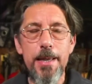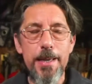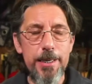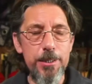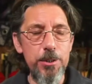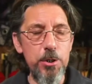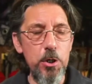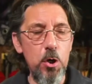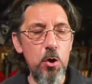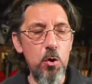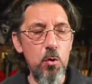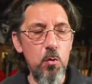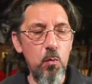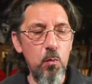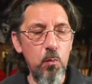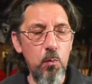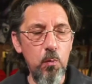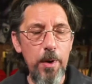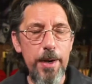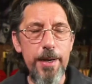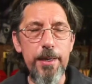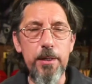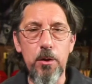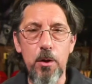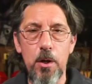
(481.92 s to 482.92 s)
is a
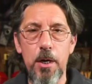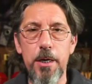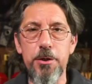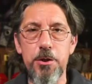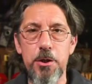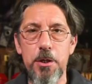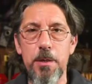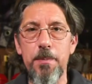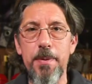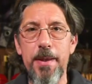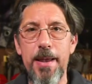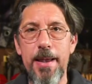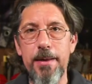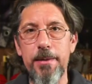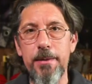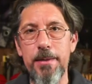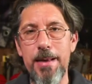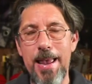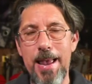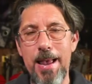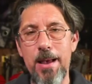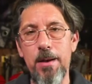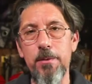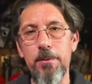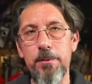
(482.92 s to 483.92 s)
great launching pad
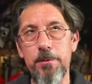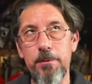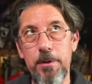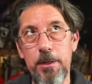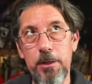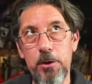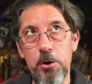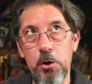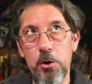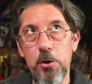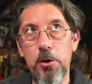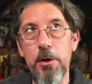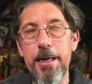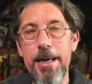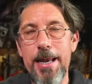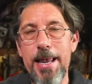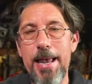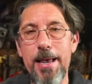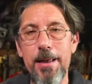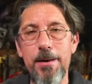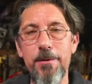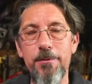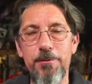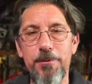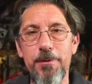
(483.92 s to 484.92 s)
in learning
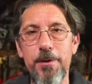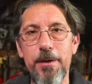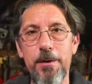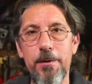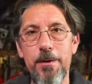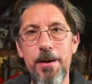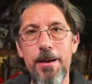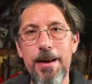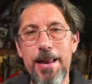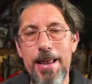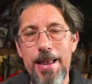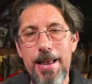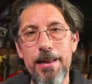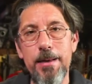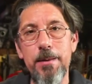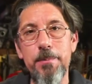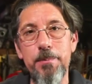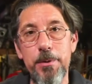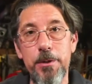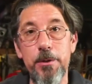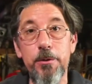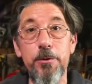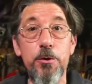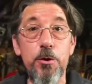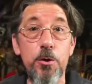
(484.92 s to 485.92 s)
how to figure out how to
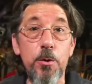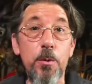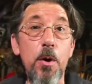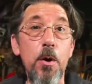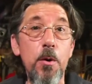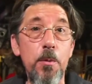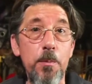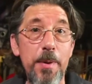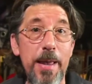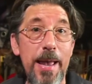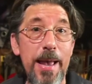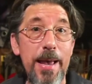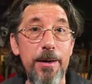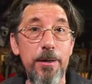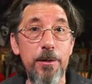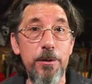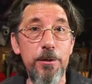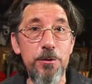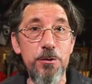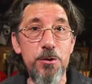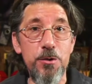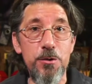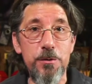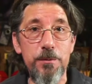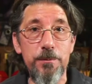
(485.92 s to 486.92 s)
build your own
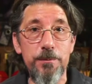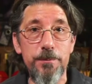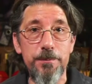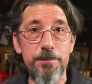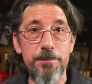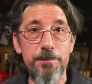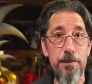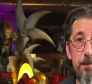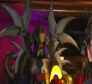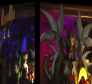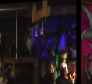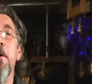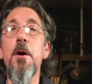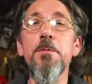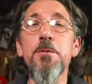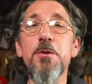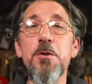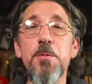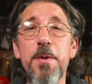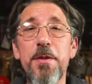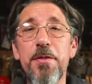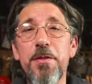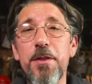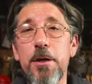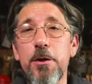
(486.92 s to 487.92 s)
patterns.
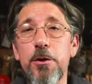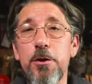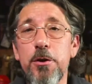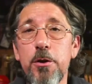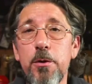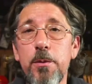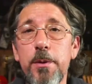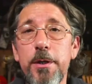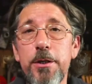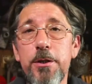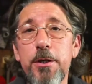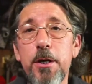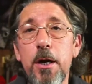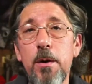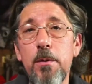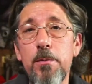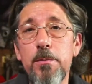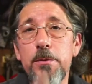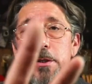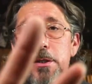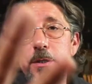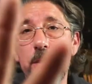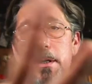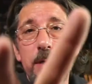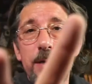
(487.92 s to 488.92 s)
Foamsmithing do and
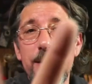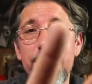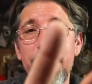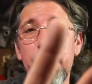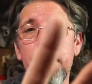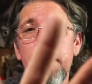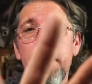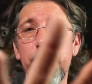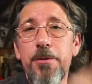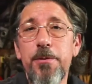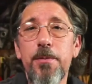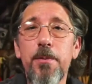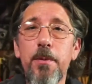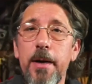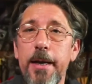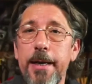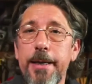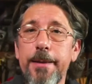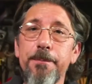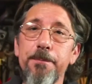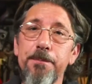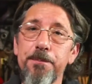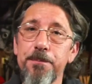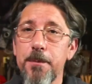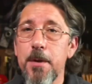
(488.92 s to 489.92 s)
don't. Number
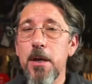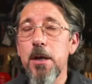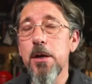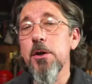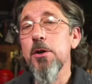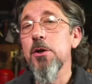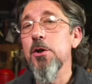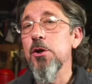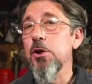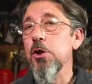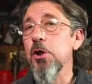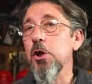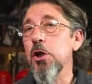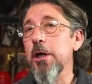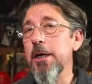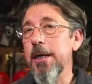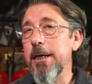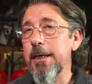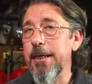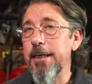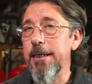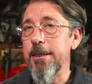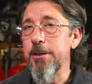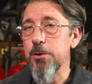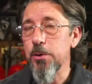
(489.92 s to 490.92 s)
3, you're going
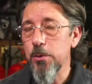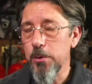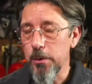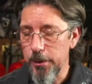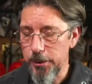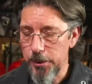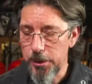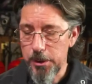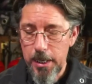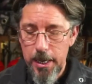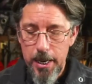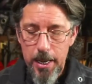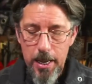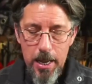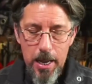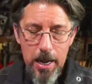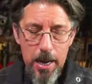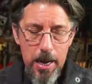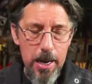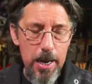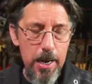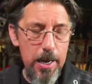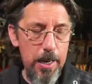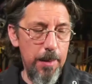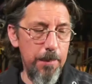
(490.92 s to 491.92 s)
to need tools.
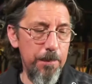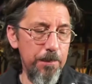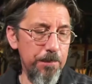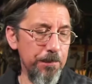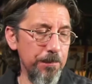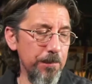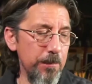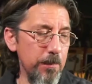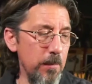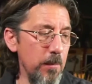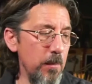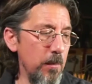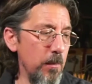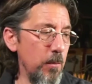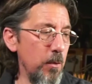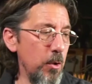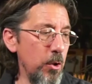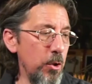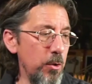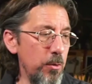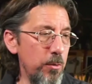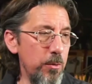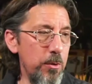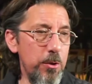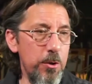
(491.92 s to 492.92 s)

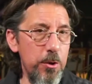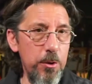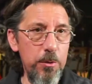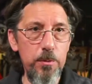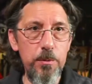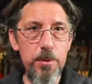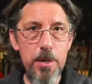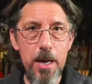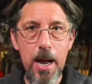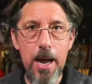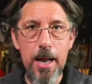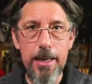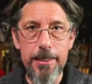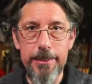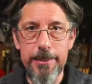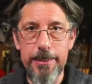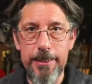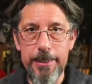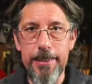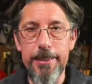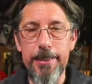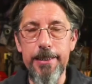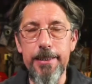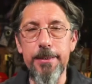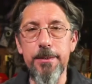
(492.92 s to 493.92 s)
You do not
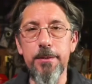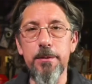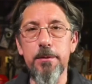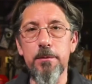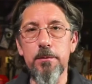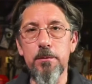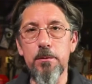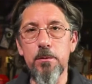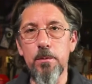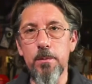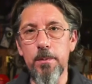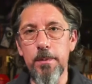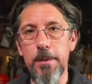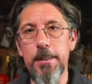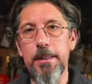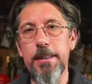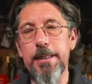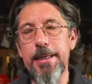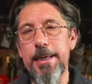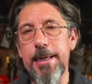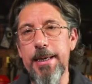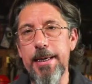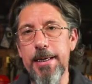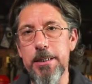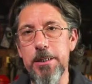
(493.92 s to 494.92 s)
need
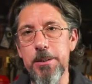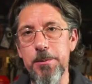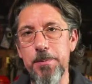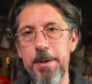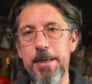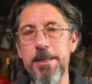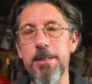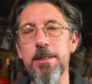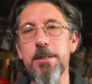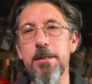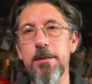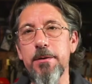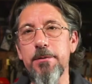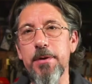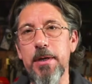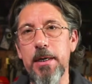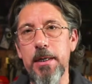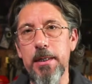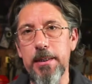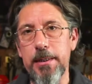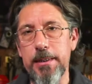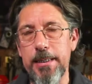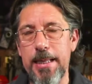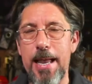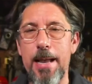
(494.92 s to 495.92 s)
really expensive,
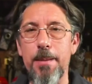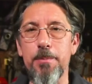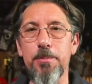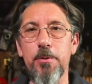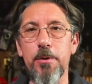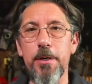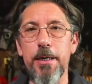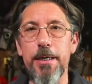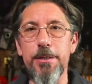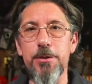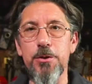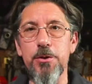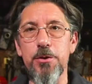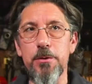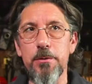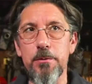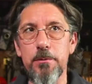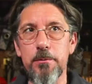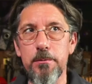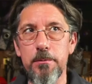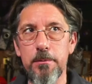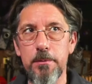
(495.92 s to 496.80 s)
elaborate,